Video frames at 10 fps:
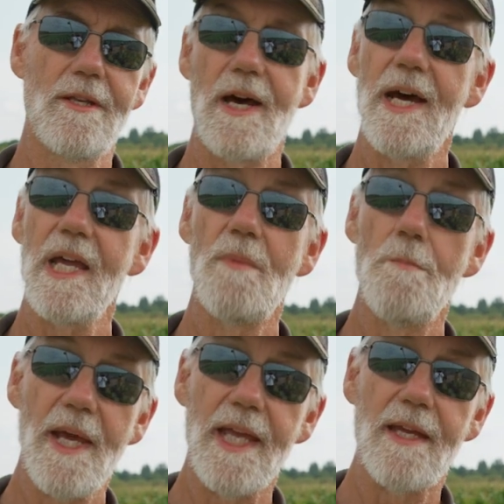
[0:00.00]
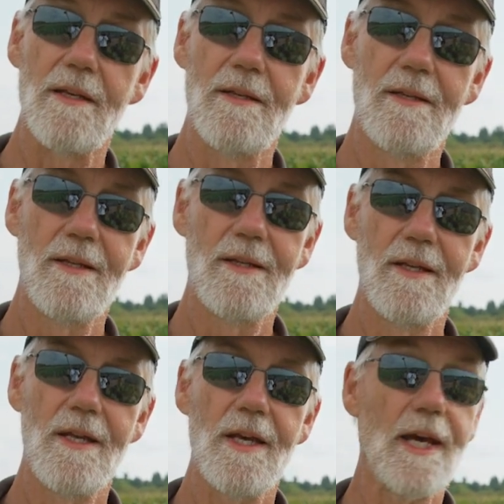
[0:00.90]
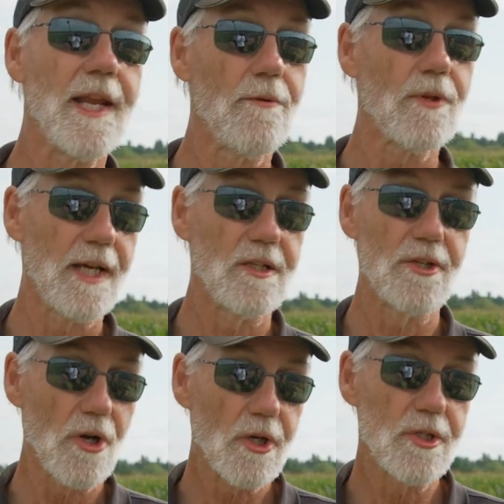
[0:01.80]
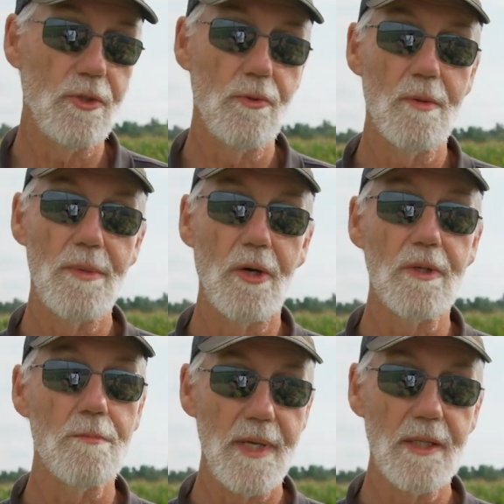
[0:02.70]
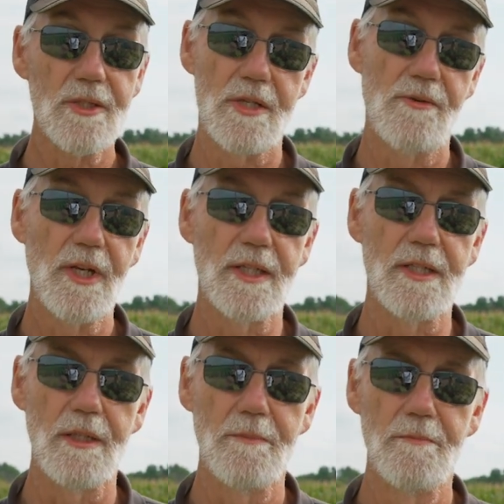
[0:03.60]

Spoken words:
I am a man, and I would like to talk to you about male sterility.